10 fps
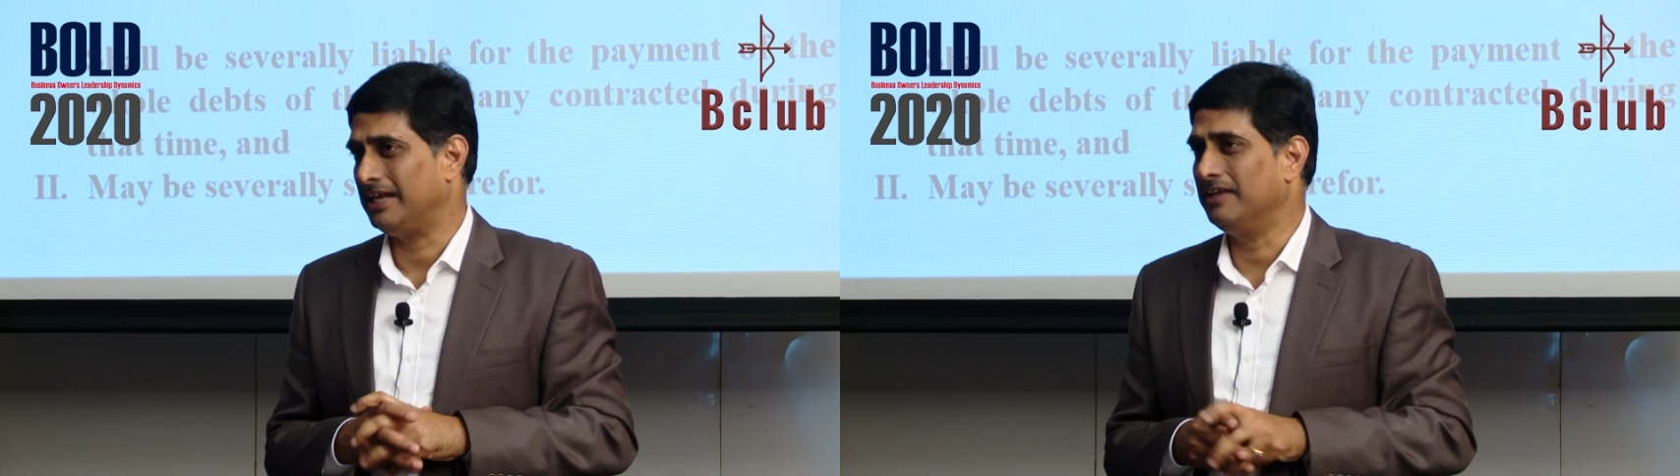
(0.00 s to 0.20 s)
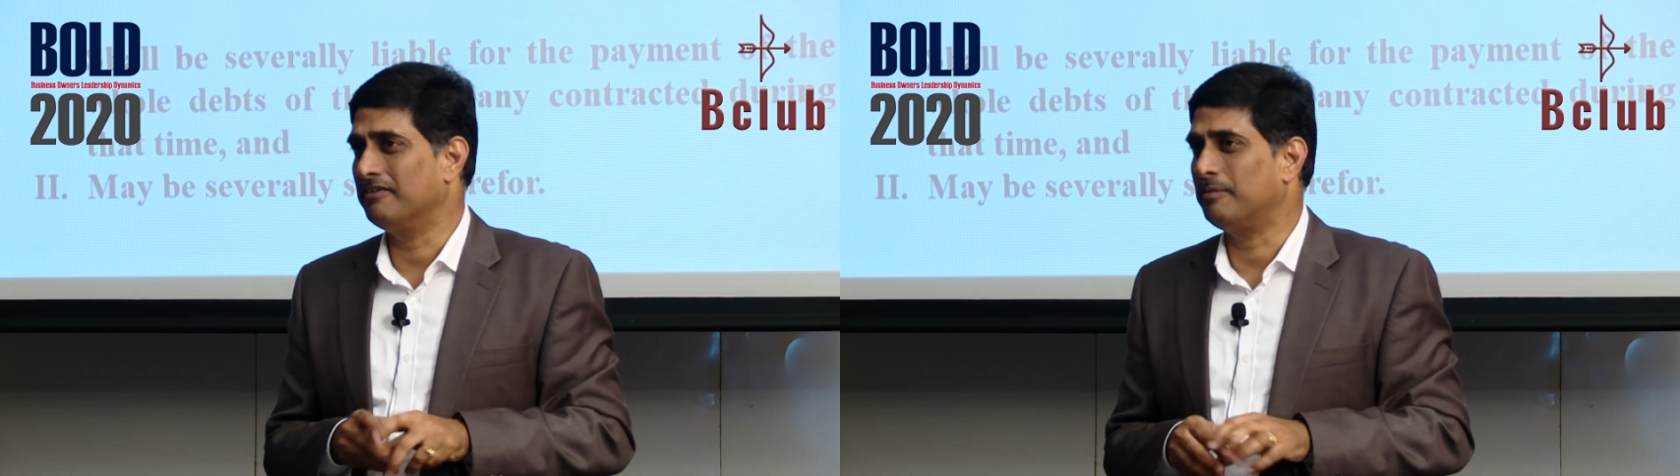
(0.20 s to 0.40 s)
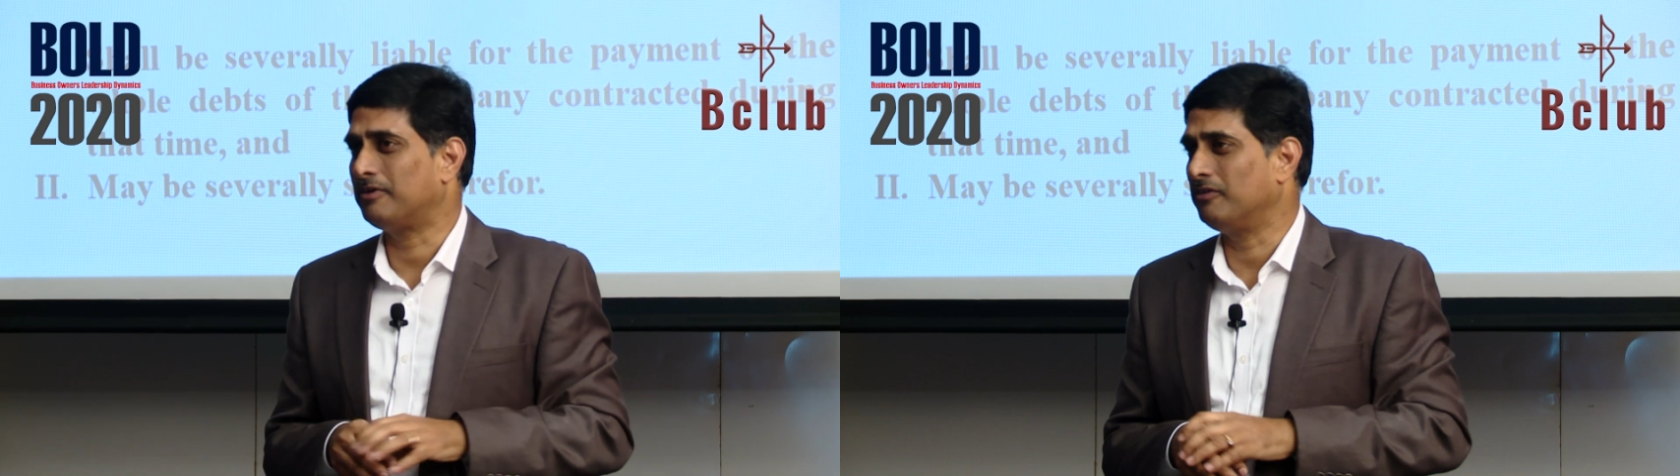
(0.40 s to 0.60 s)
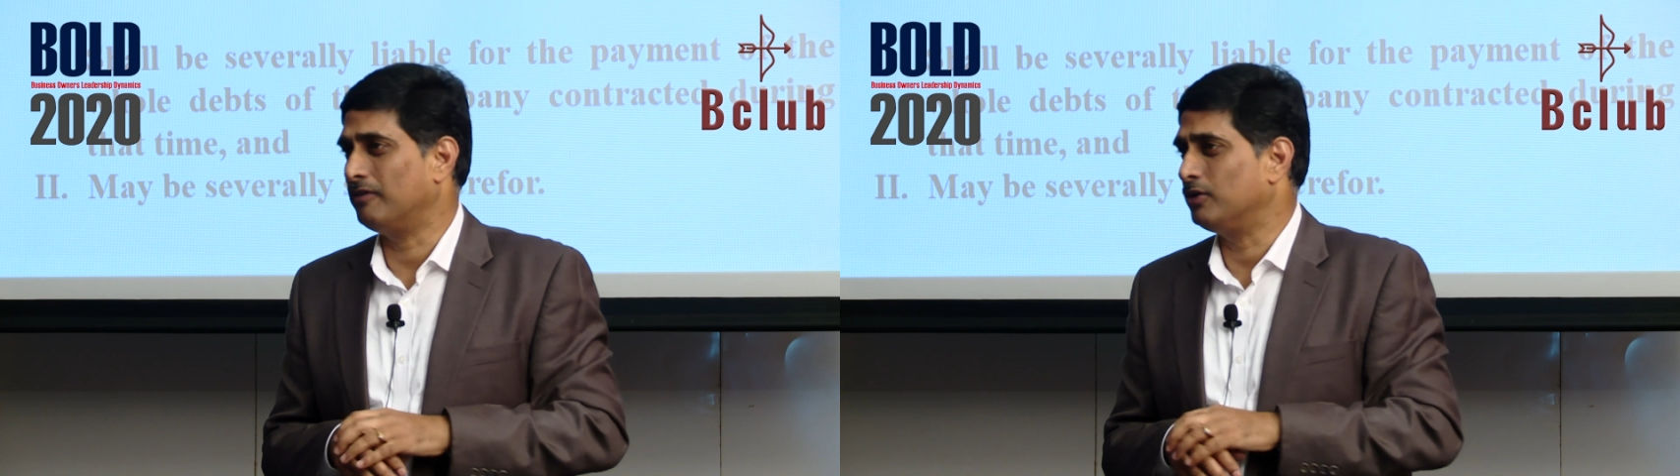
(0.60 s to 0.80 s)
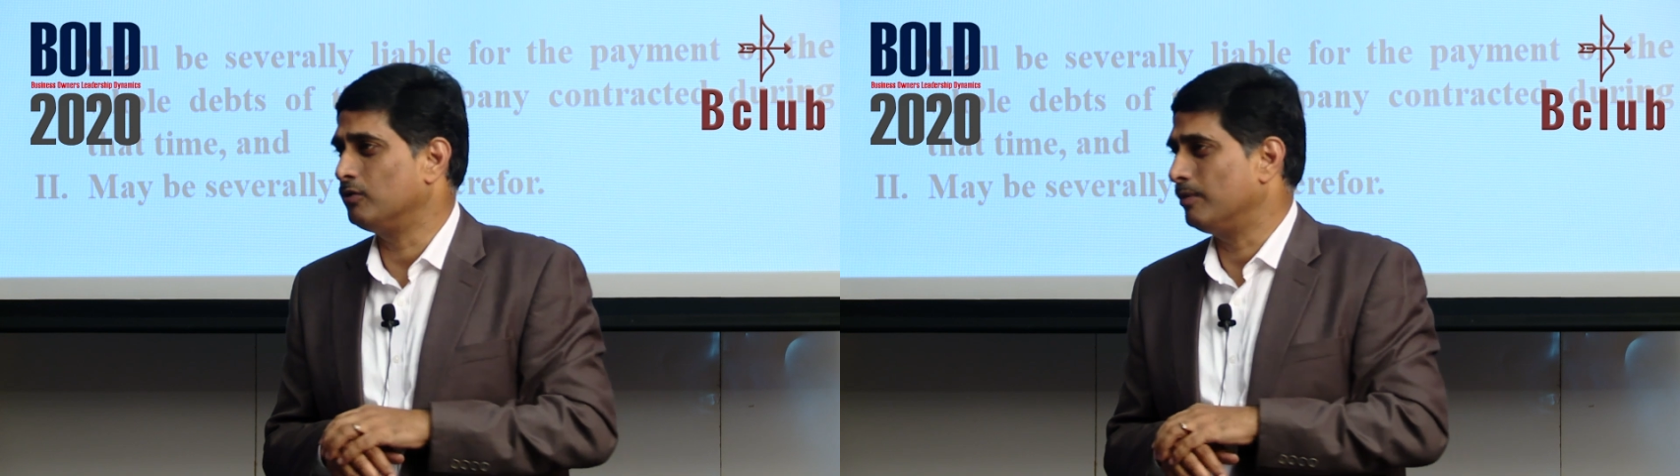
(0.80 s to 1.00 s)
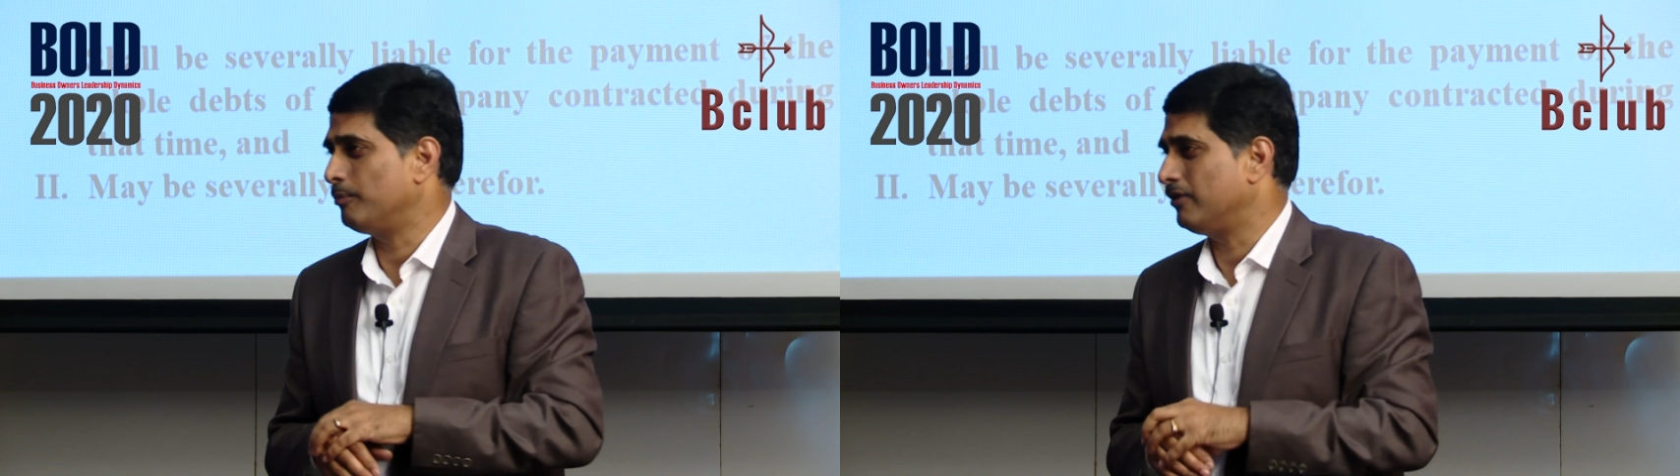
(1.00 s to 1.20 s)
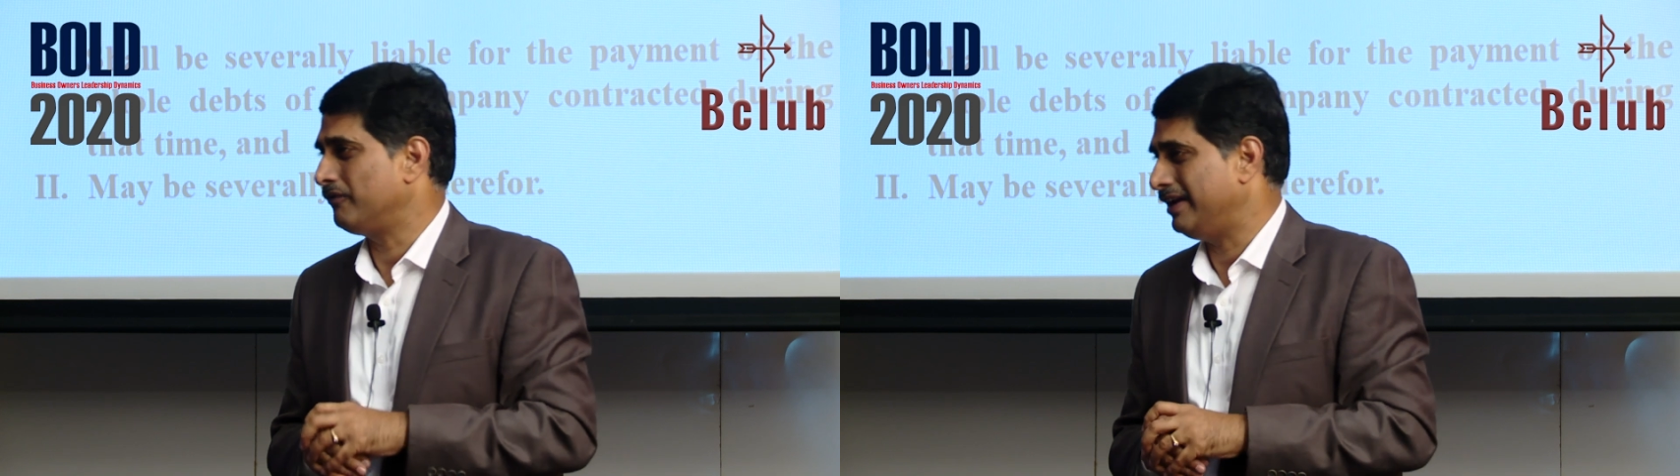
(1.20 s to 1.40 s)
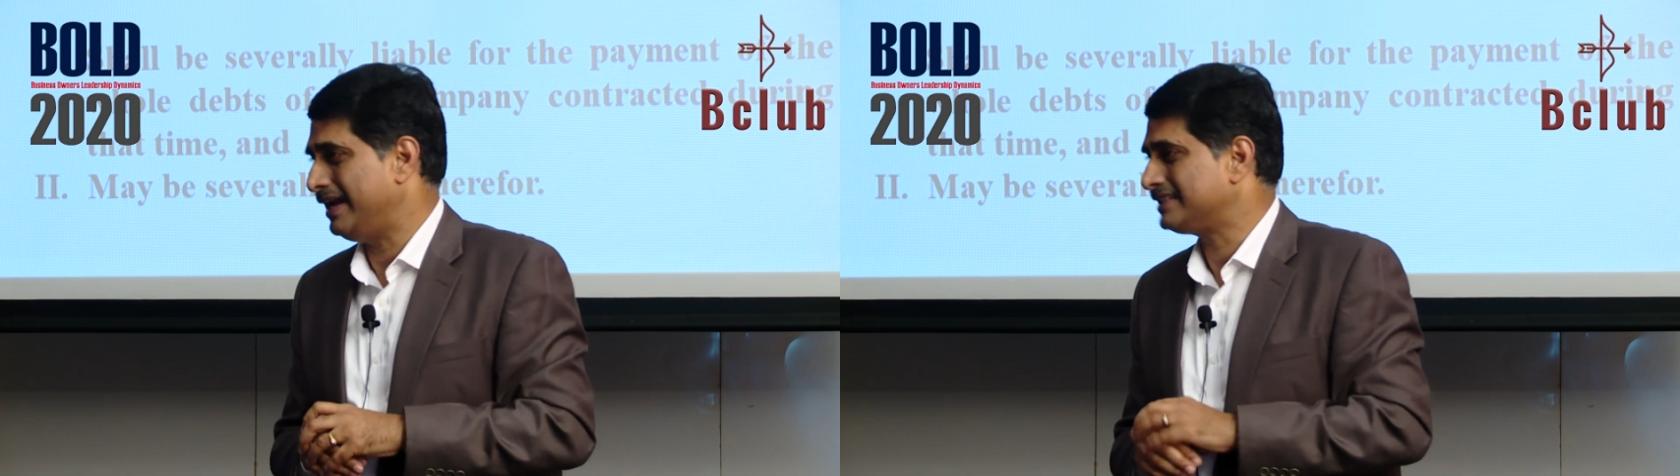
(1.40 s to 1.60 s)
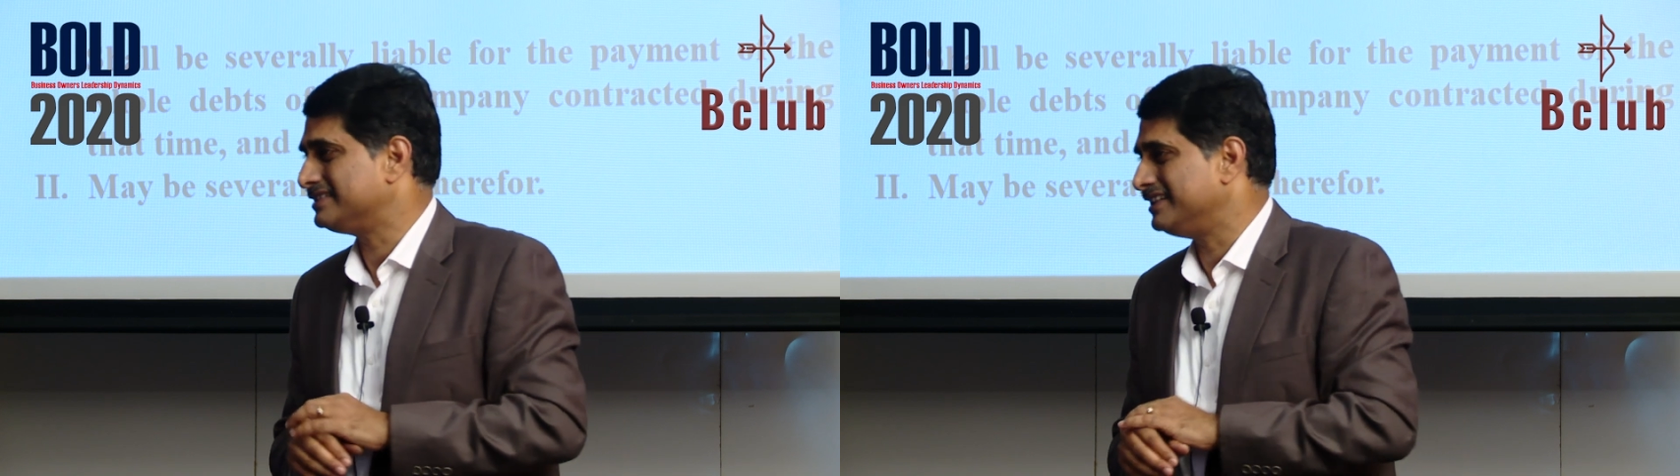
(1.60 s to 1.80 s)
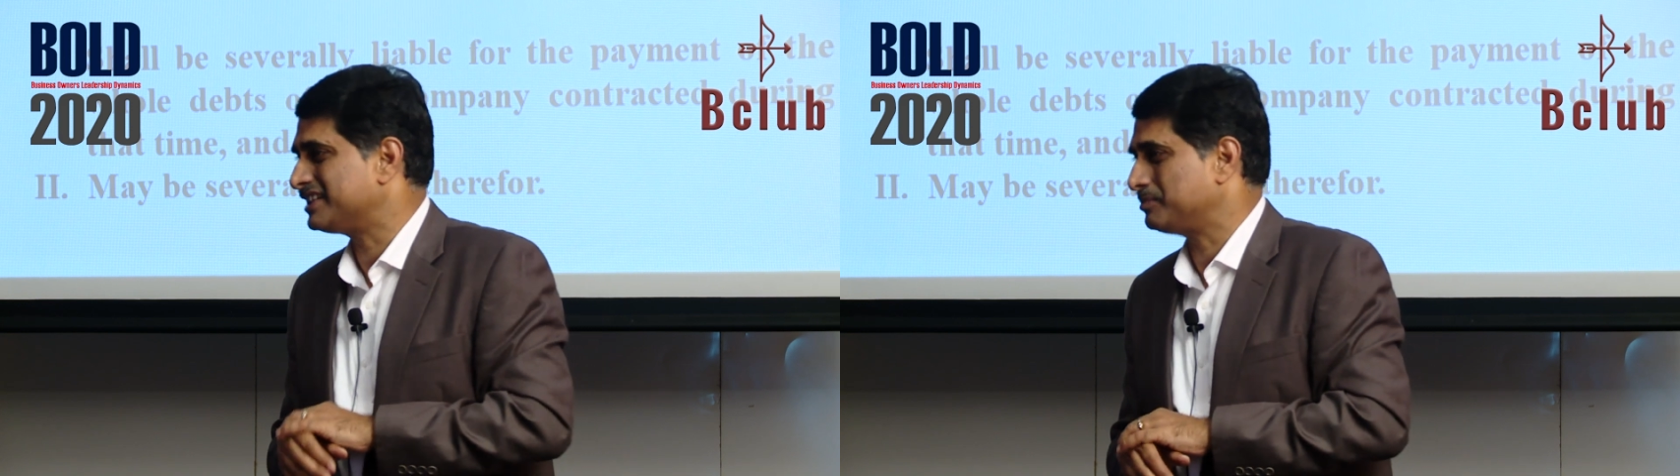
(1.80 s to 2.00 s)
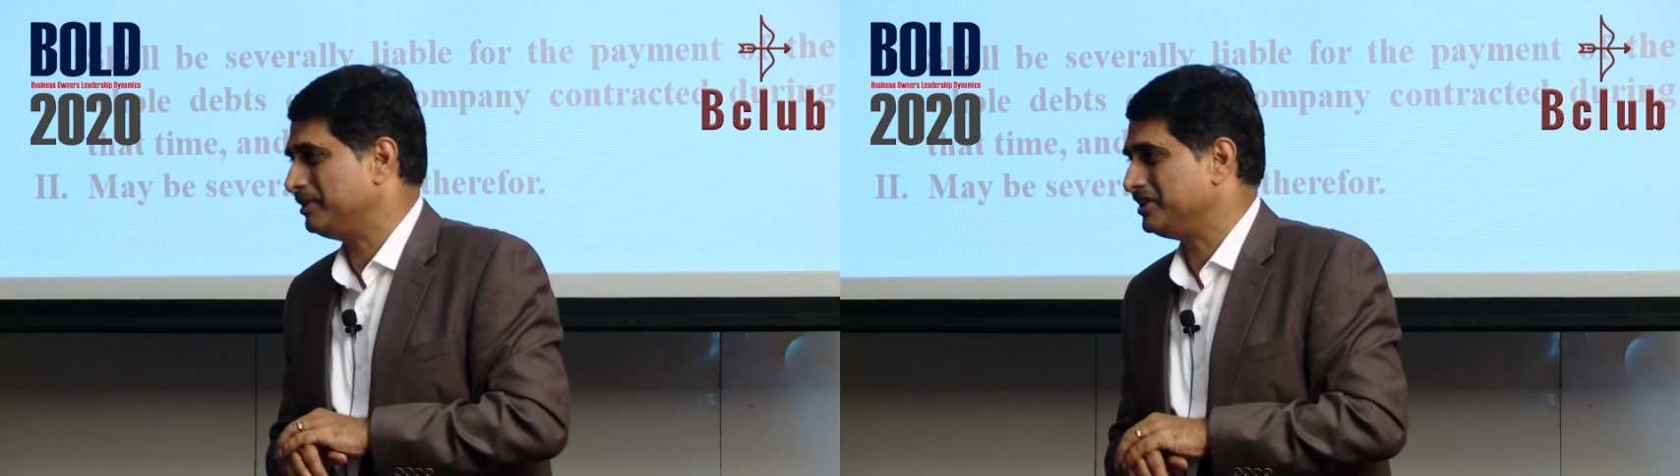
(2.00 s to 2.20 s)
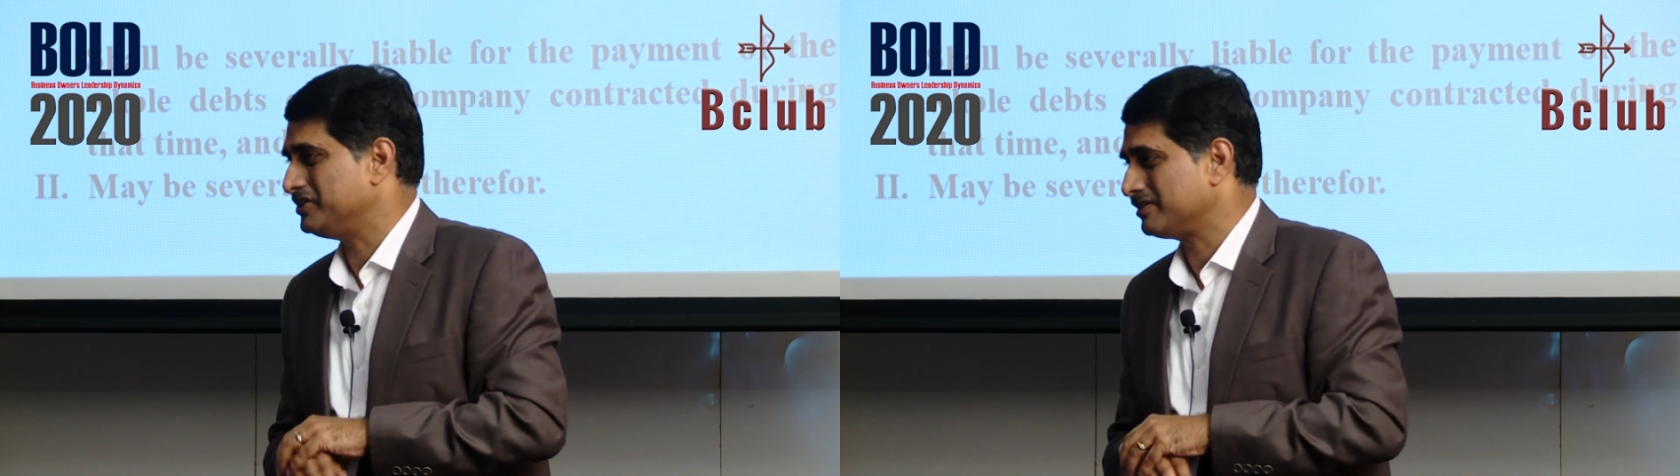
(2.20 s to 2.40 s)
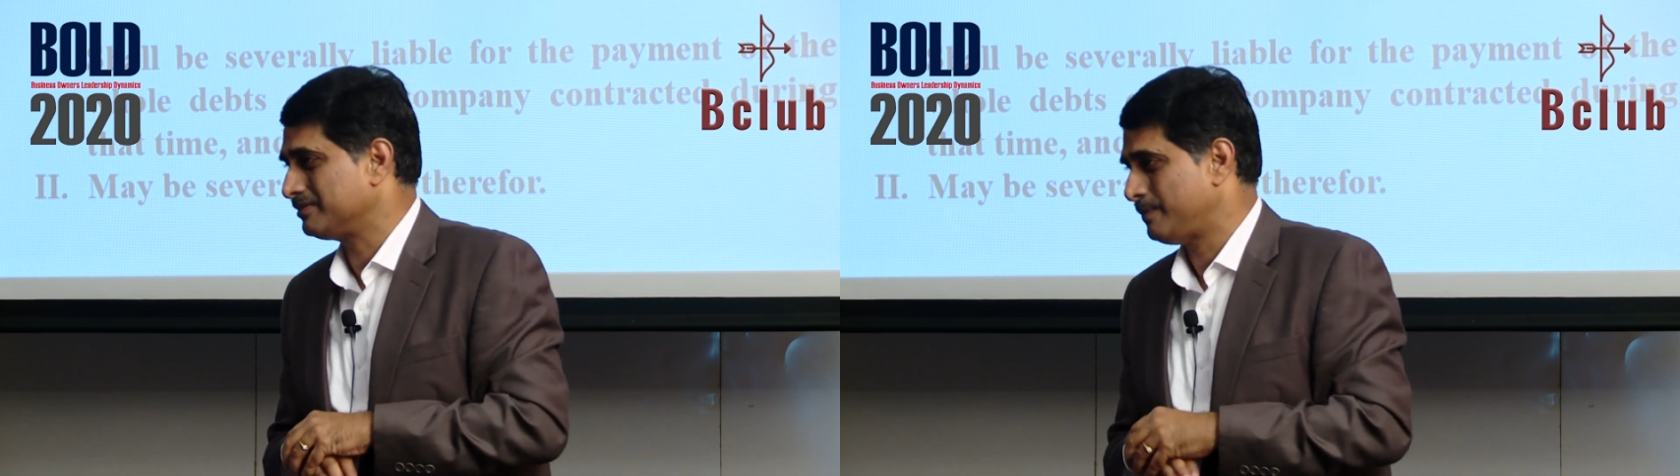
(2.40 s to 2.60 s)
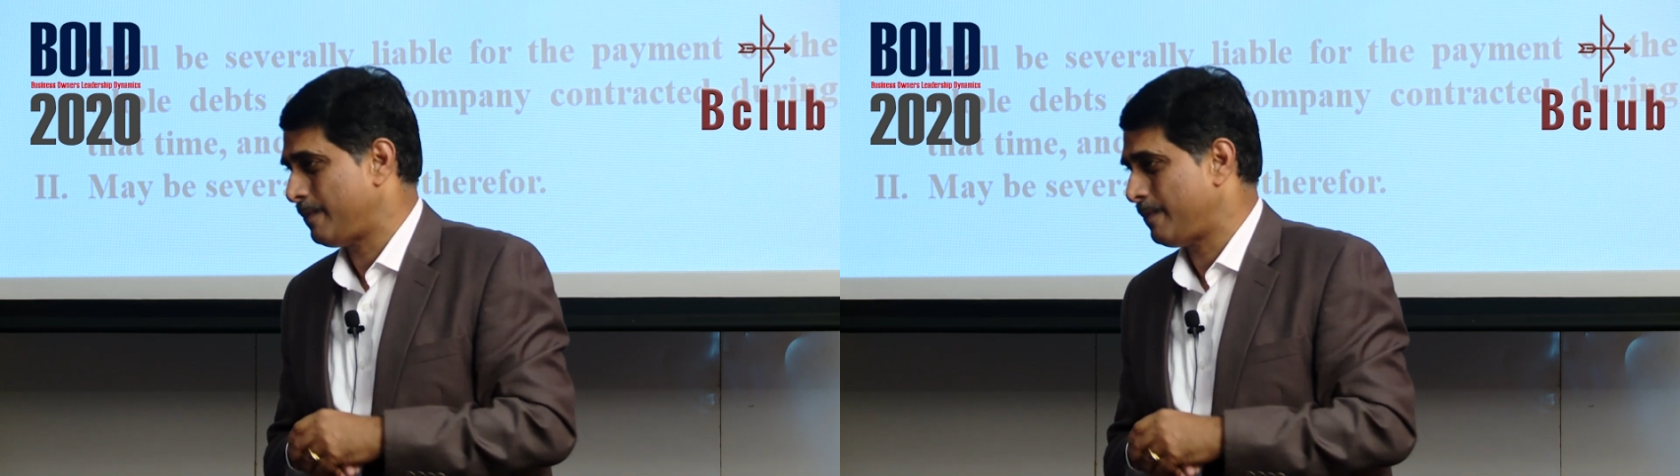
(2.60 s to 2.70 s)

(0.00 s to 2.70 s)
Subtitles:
anywhere between 1 to 1.5 lakhs is the expenditure.